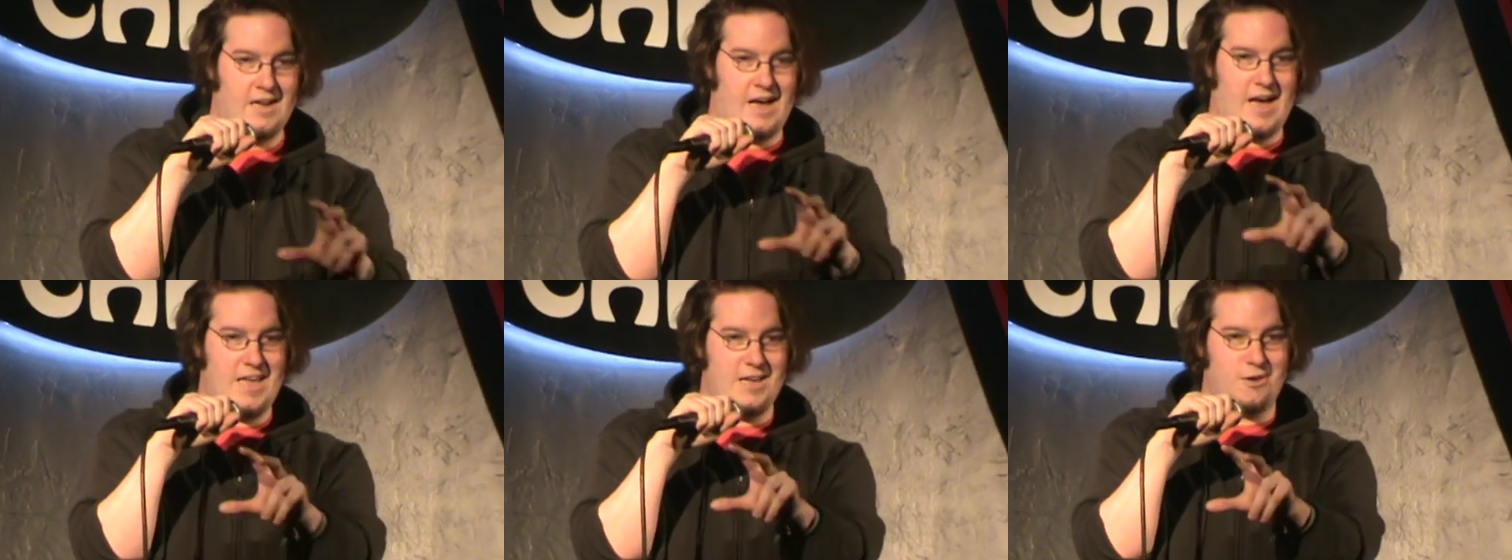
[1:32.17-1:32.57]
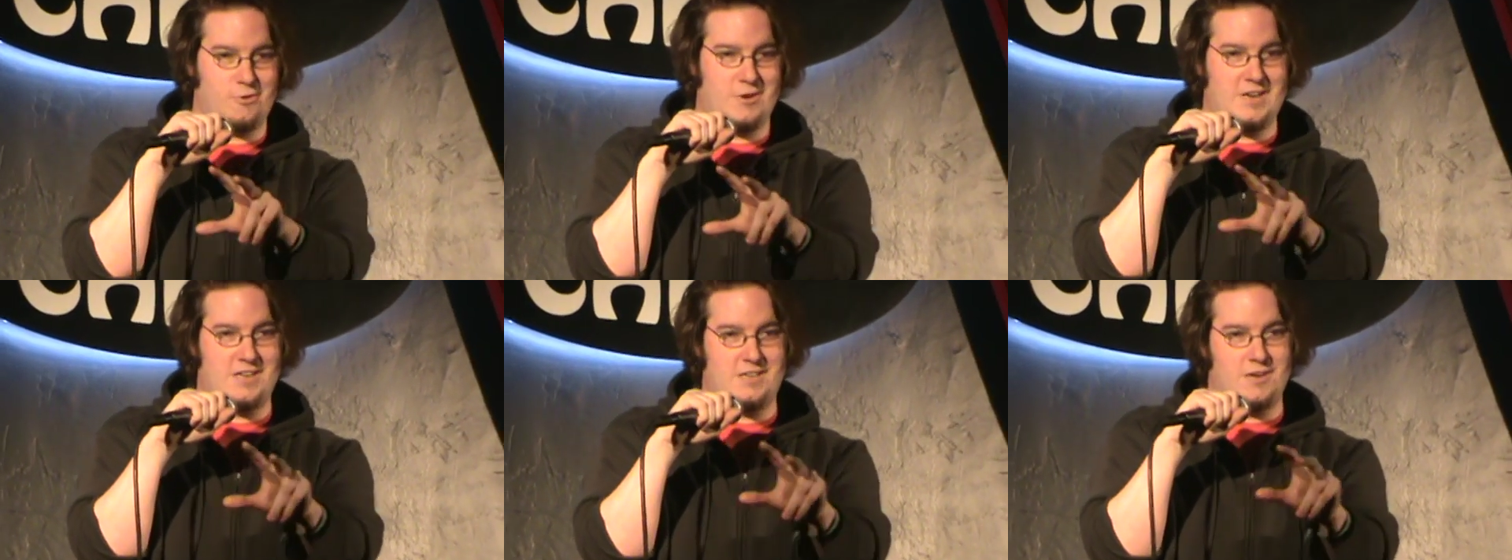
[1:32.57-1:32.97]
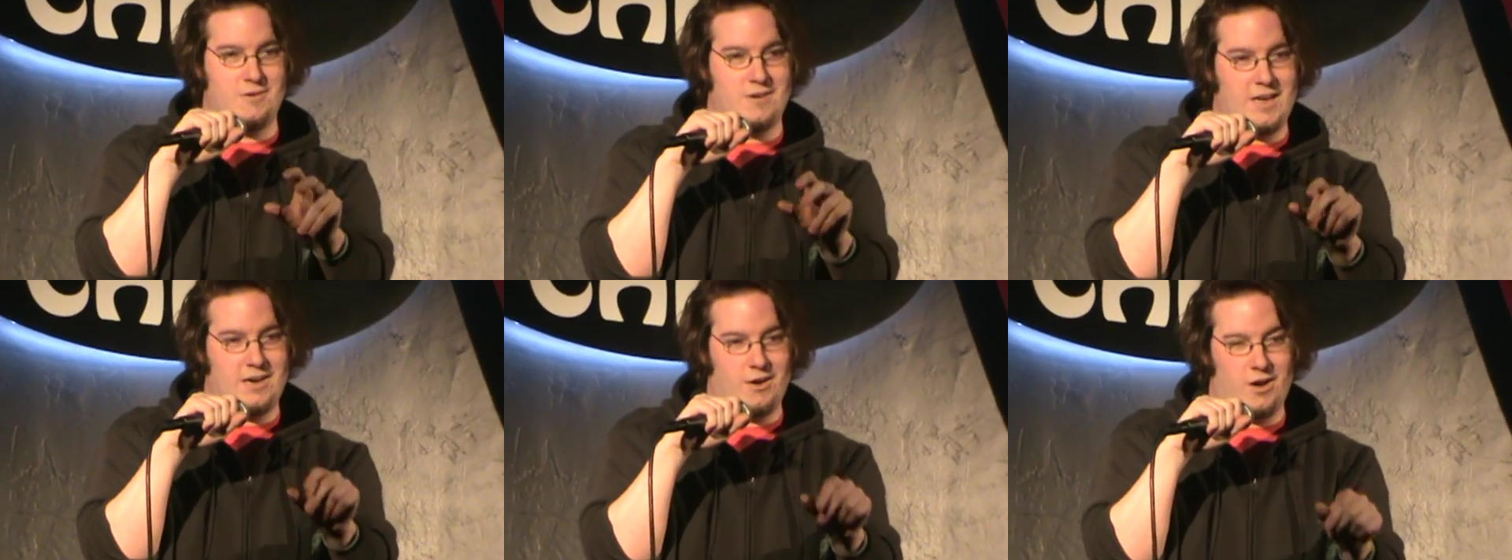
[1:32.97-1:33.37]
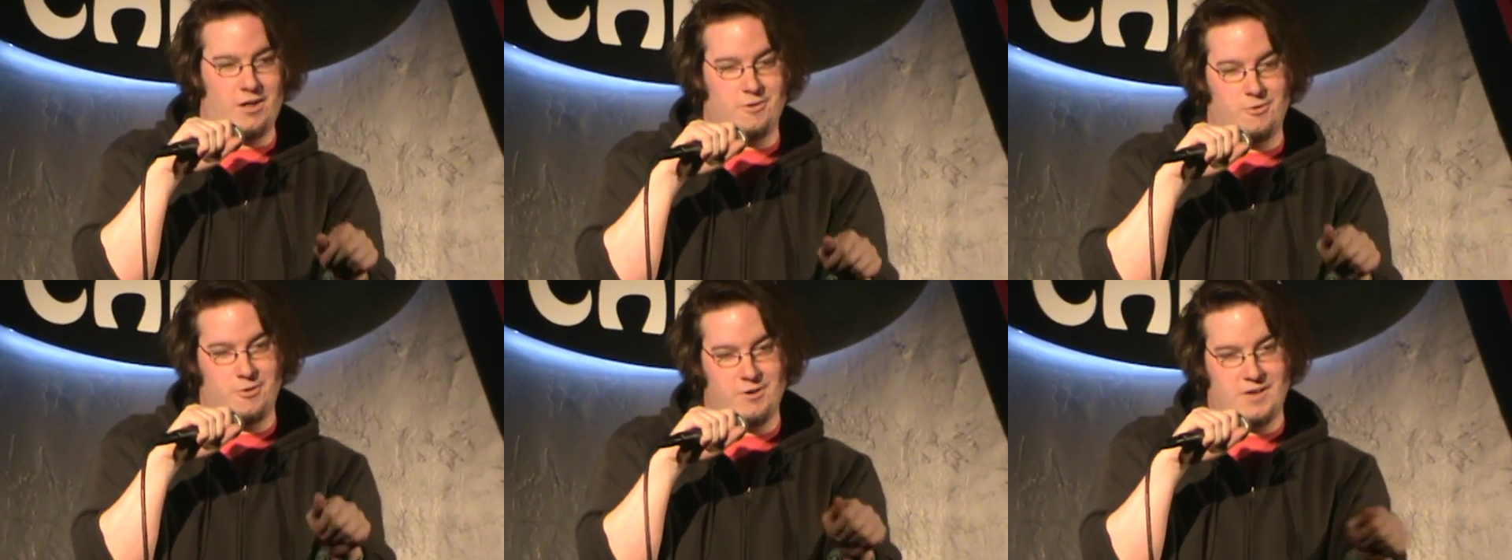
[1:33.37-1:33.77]
I agree to donate
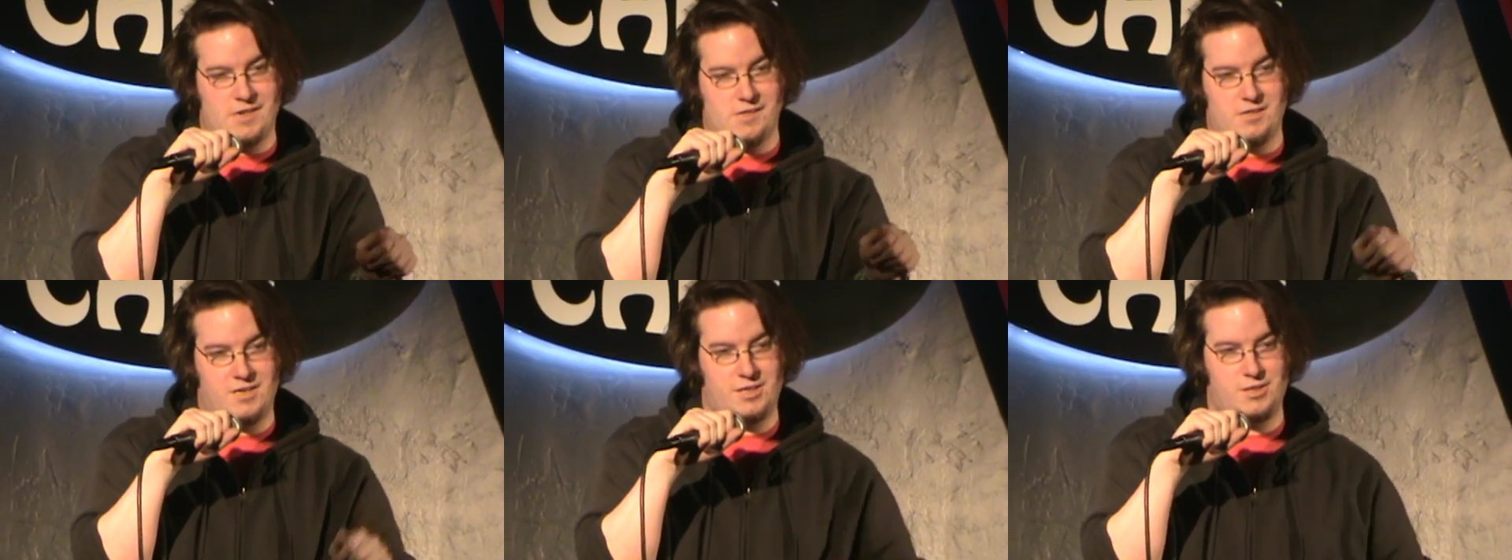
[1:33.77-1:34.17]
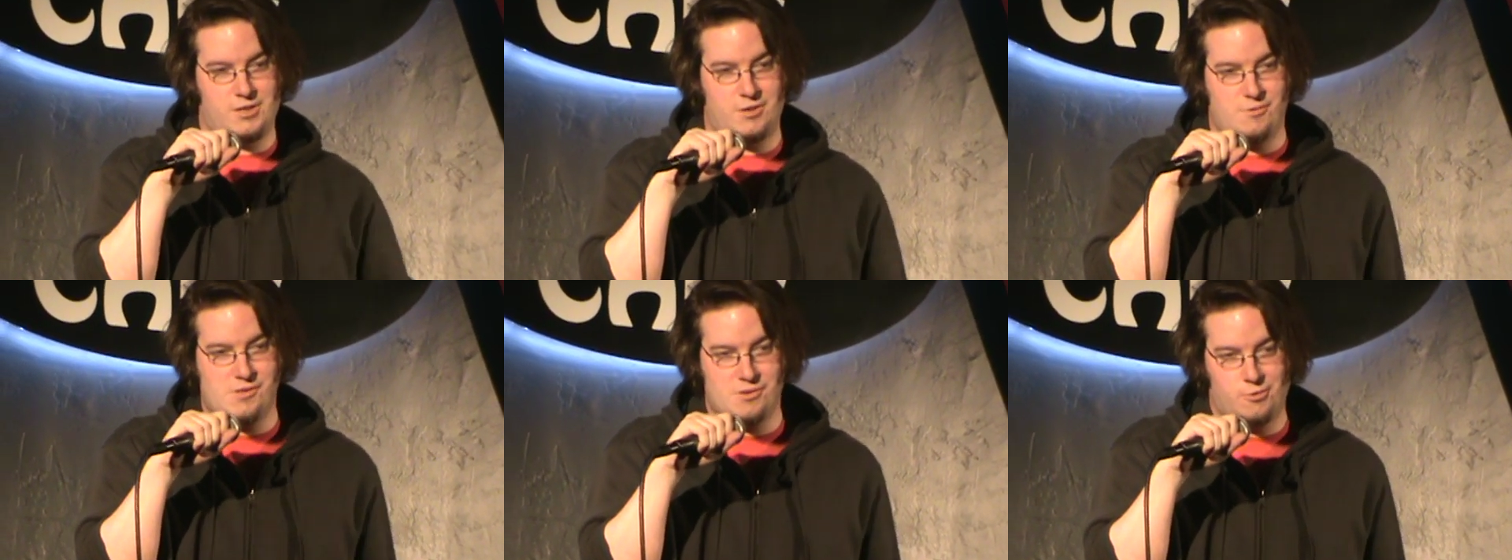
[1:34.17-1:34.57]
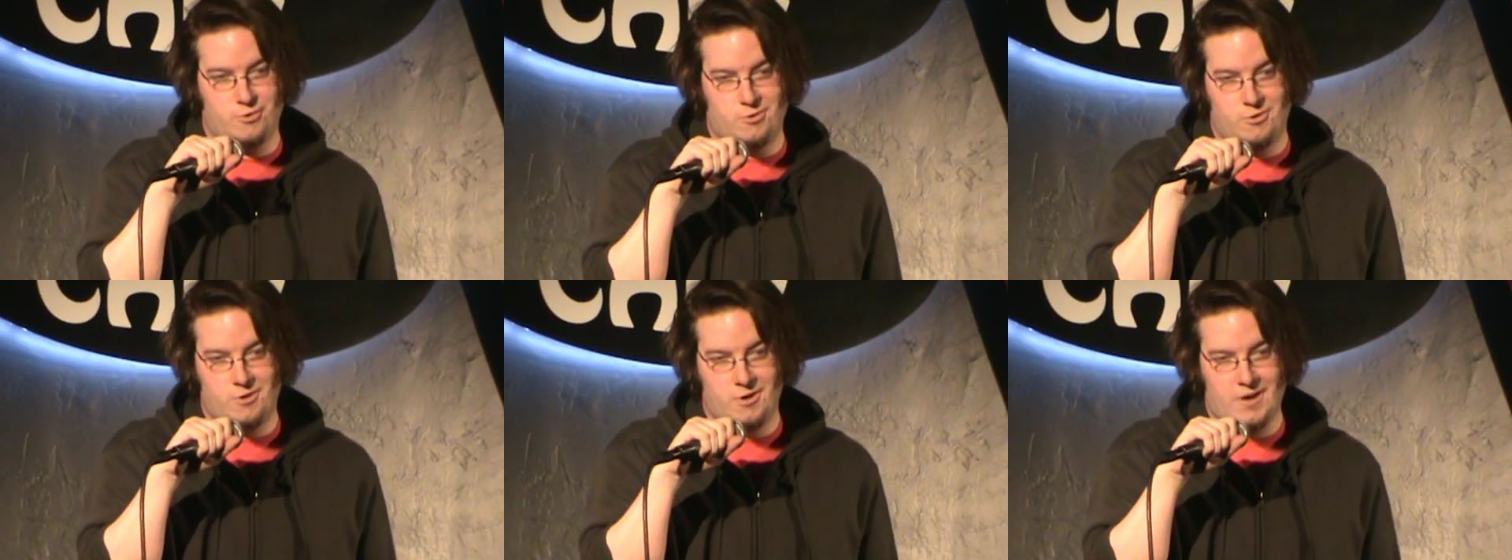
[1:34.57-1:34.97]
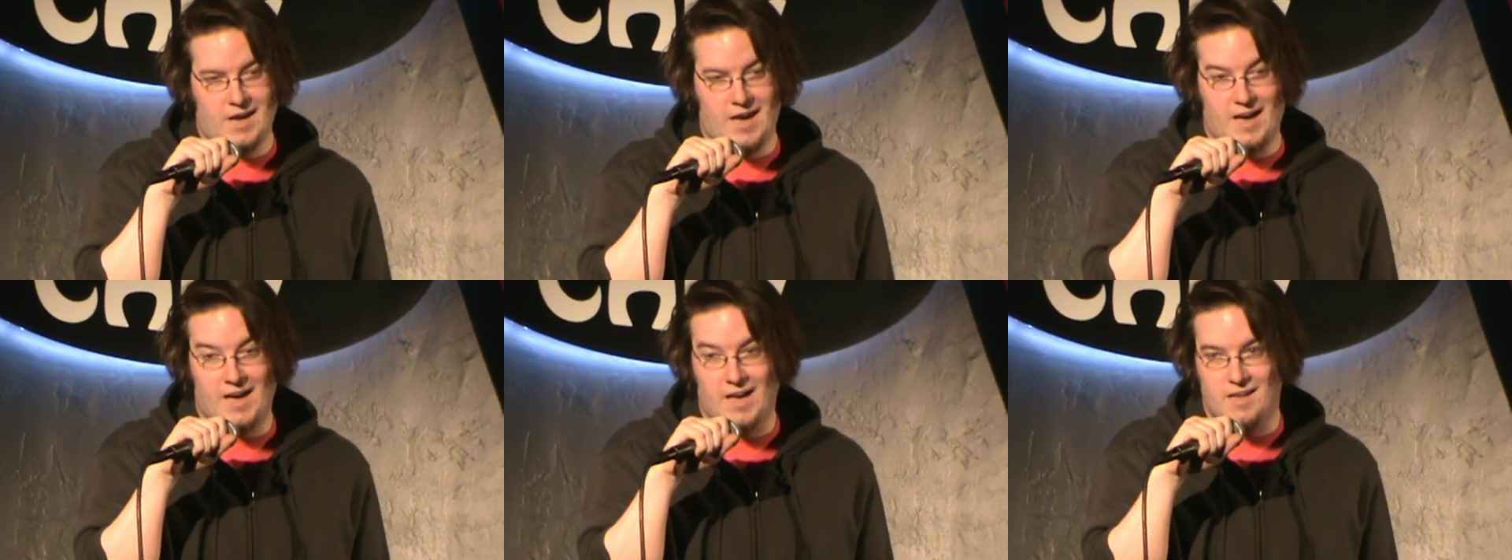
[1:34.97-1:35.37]
all organs, tissues, or
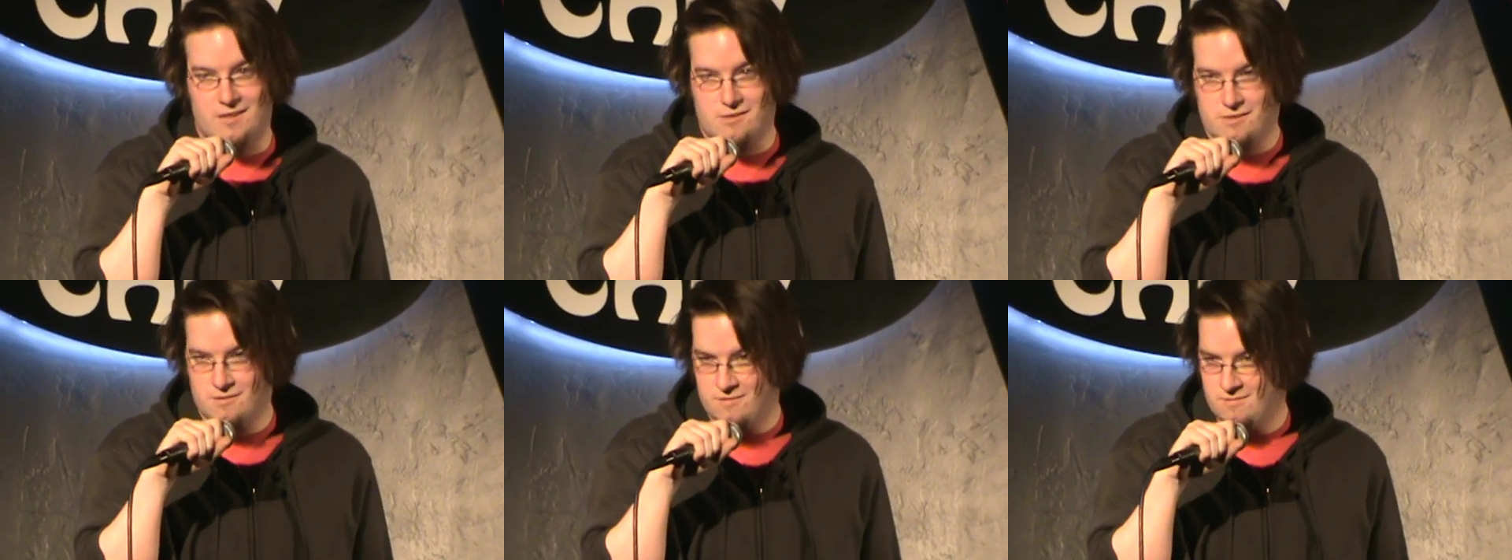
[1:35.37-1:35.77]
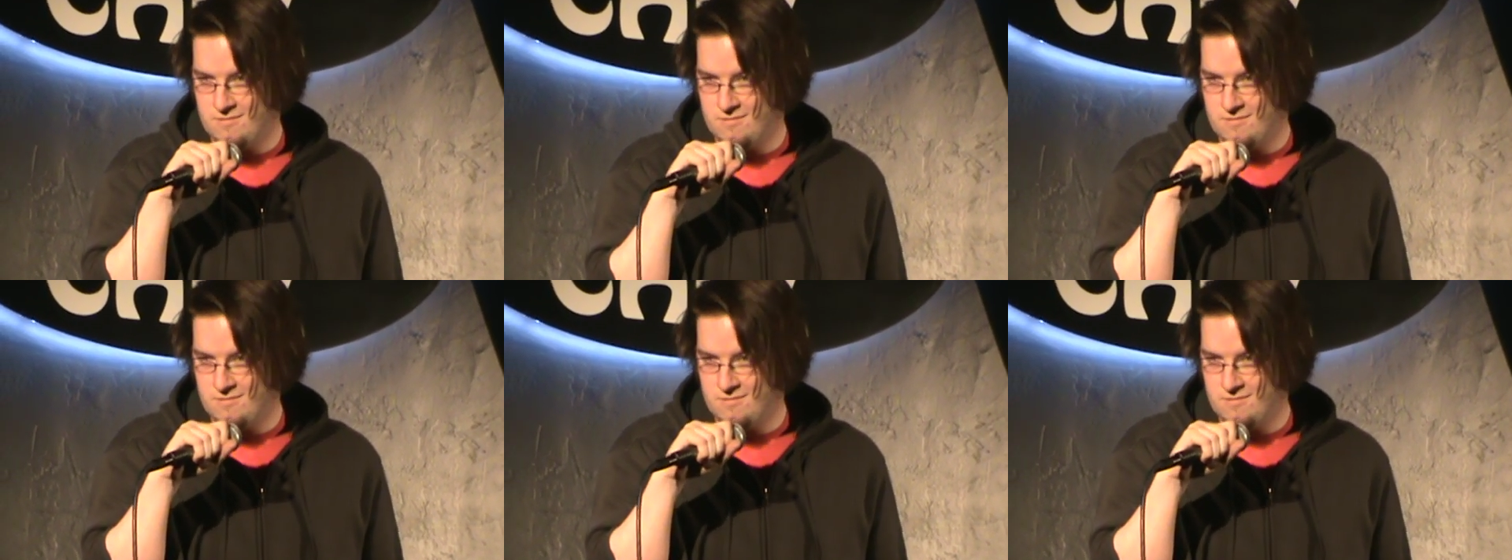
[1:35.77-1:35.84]
eyes.